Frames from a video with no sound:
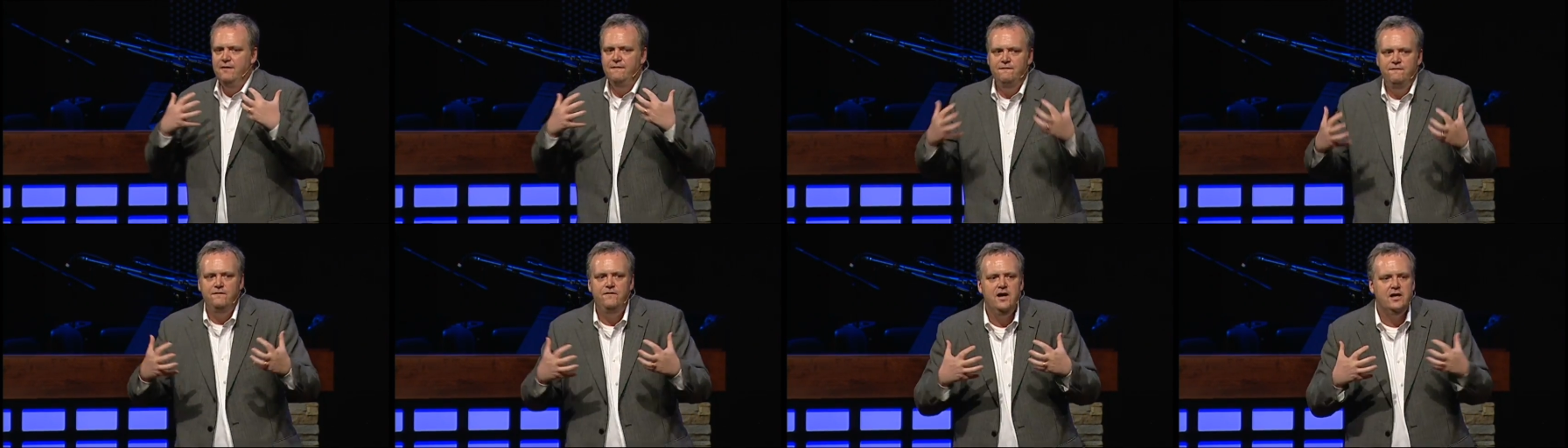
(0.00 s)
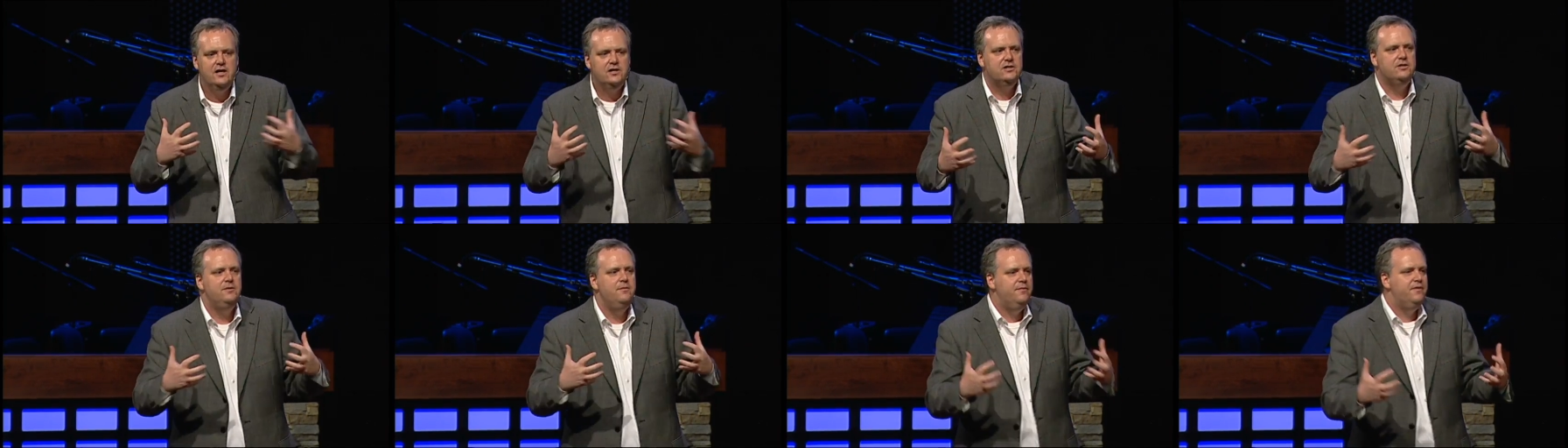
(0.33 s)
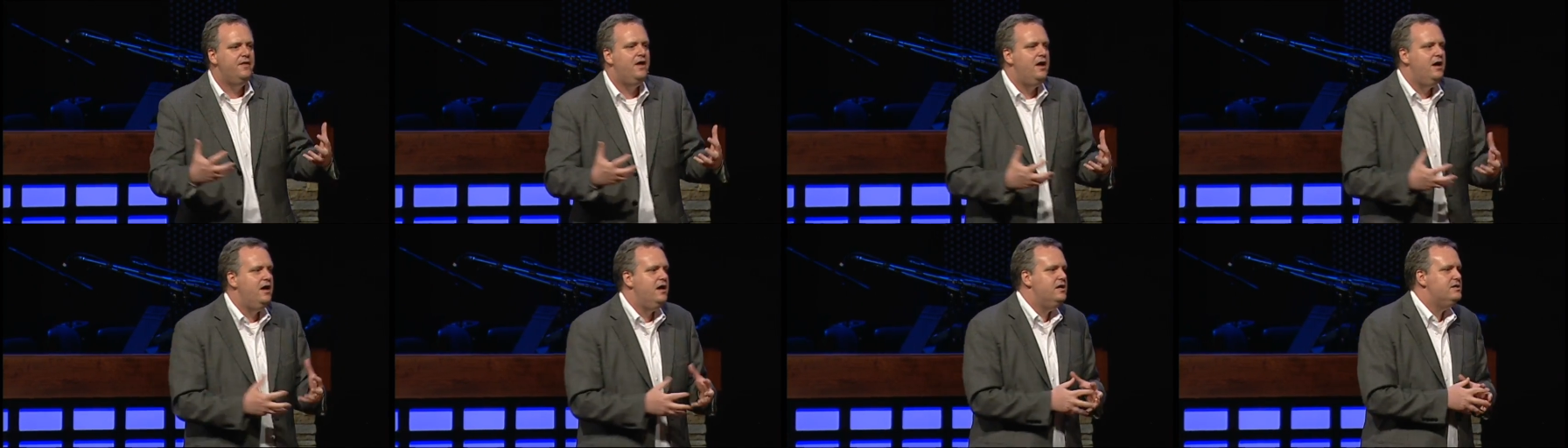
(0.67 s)
fix some
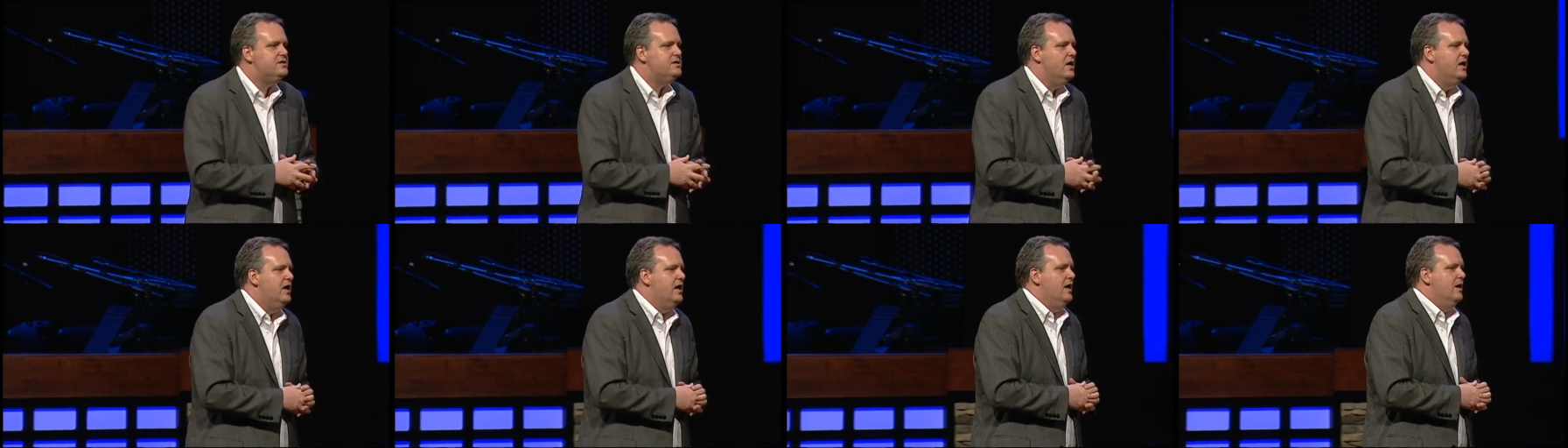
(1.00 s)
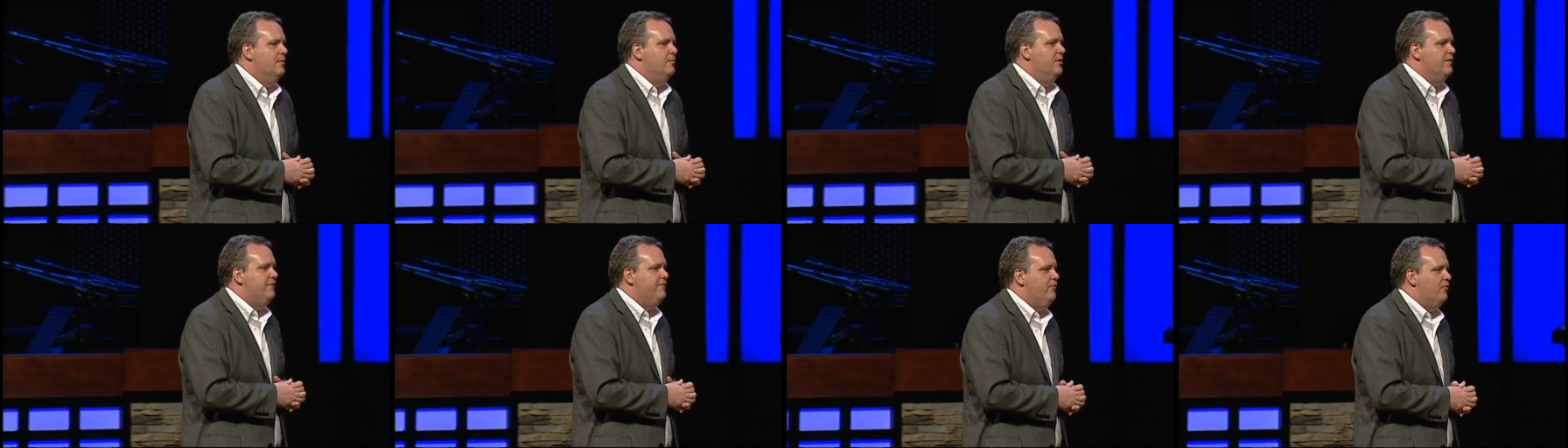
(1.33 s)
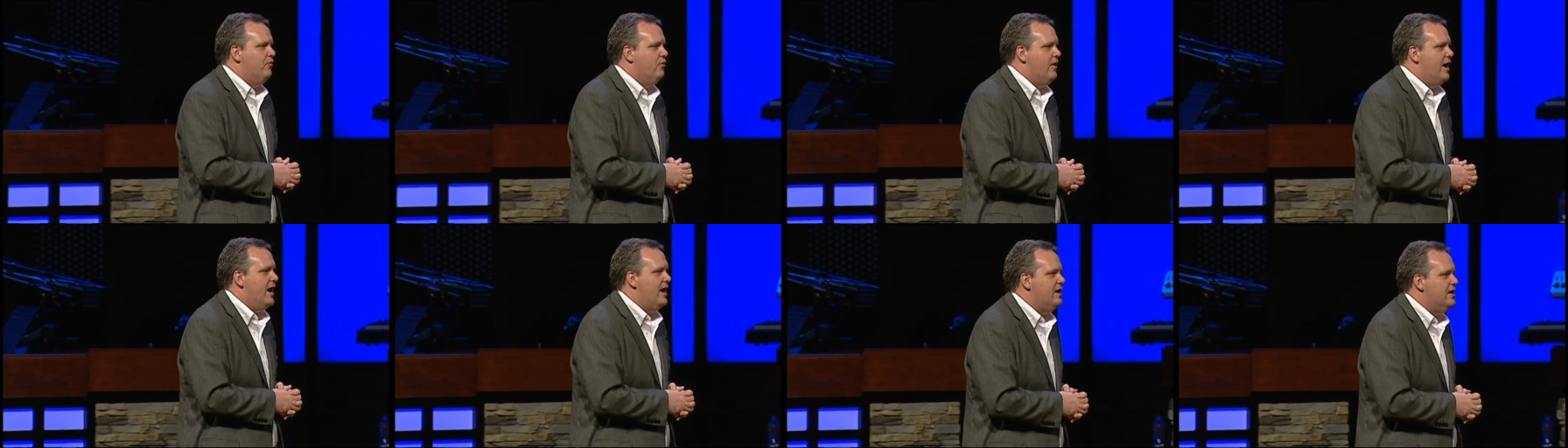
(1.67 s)
things
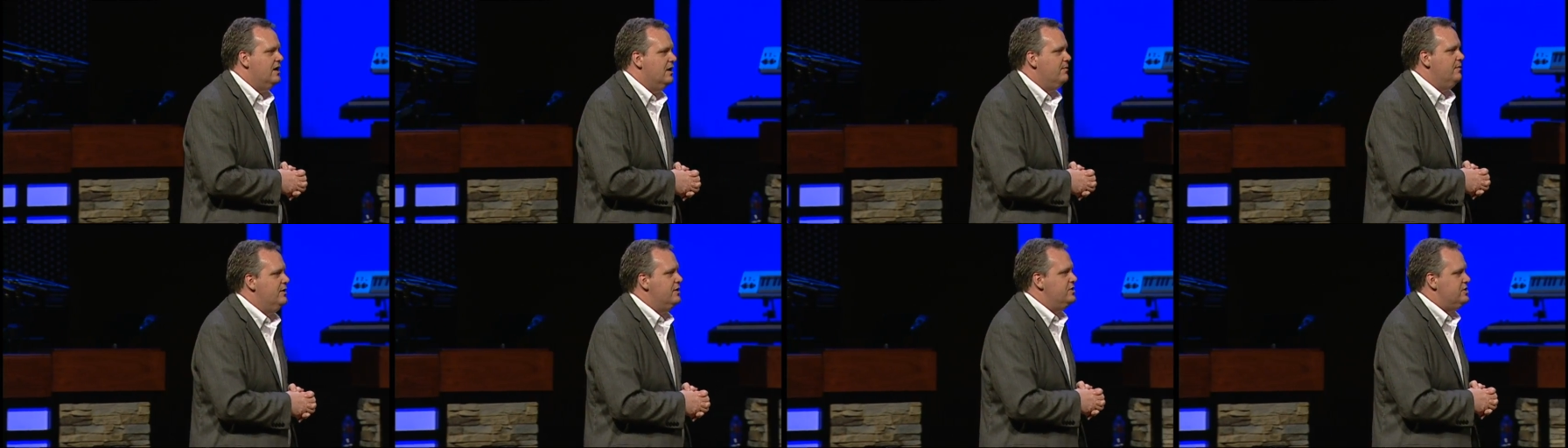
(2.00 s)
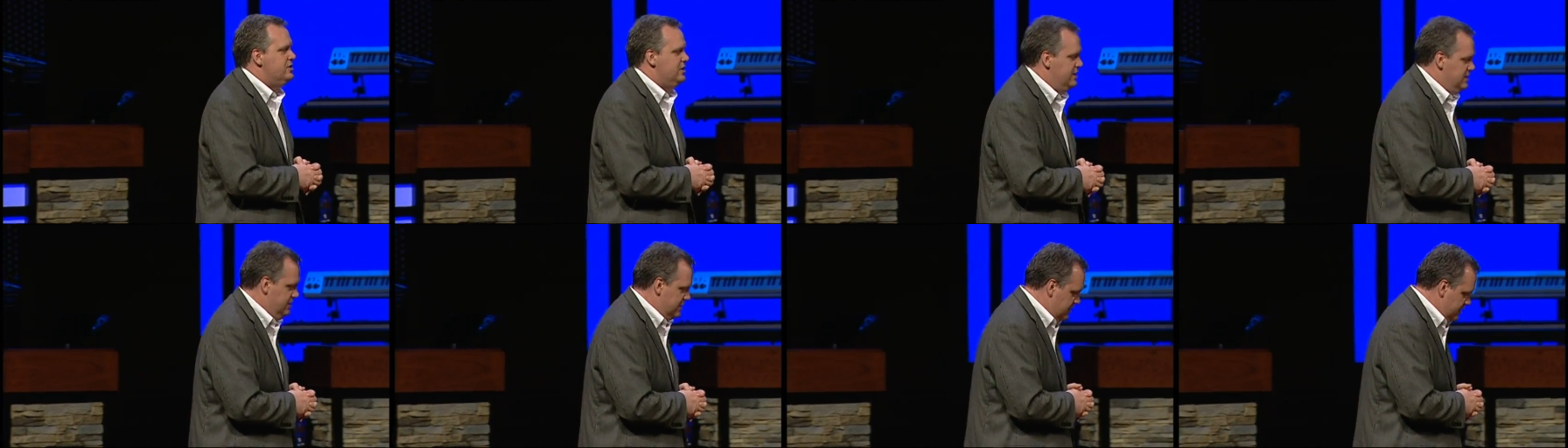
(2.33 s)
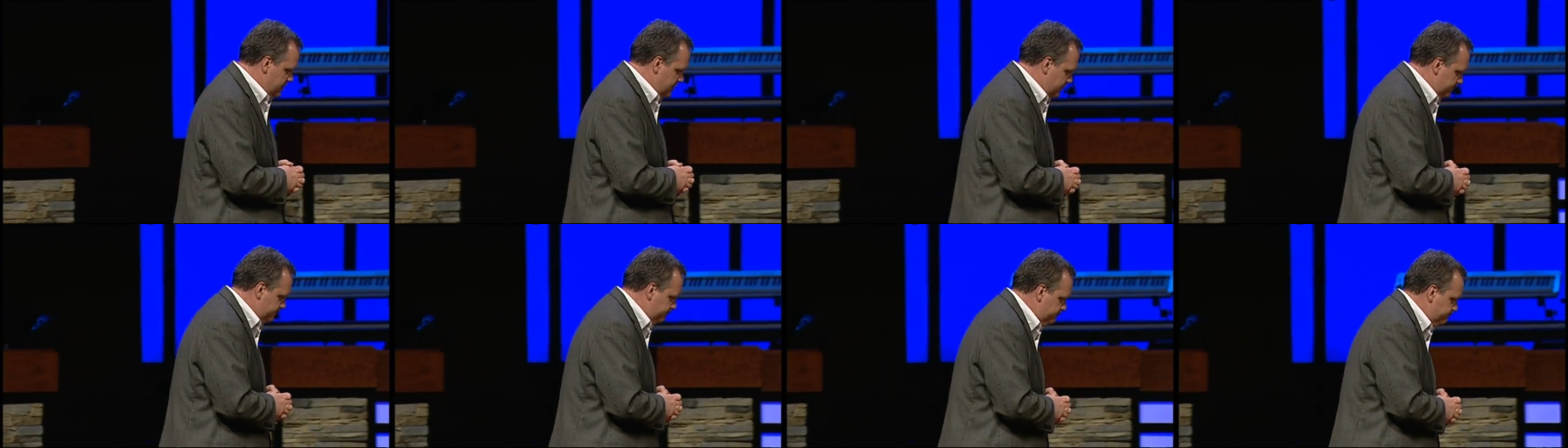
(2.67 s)
before I come to
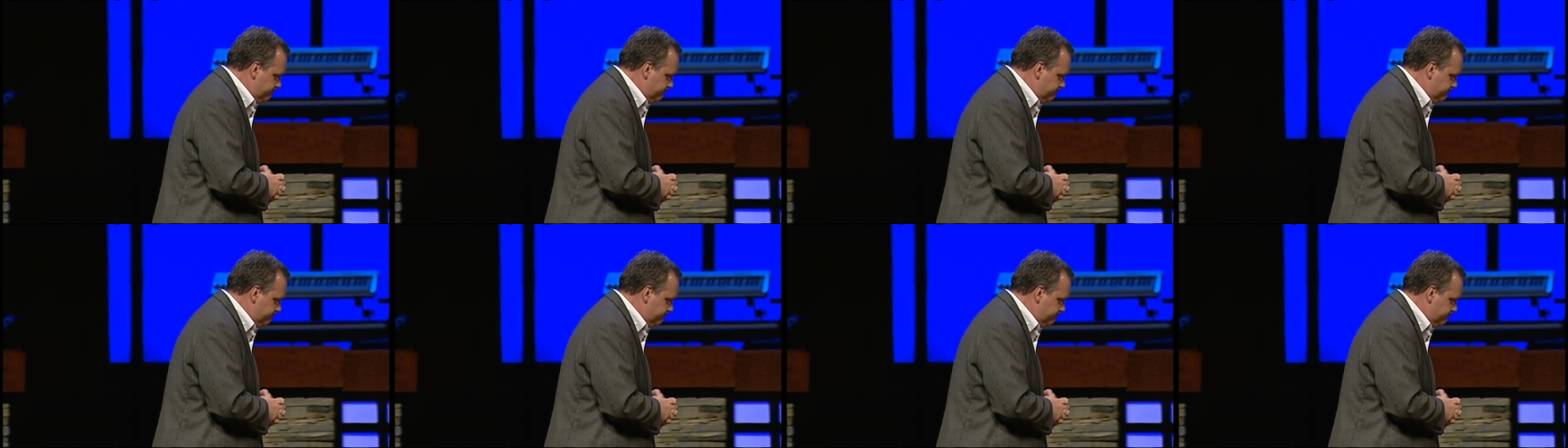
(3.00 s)
Jesus.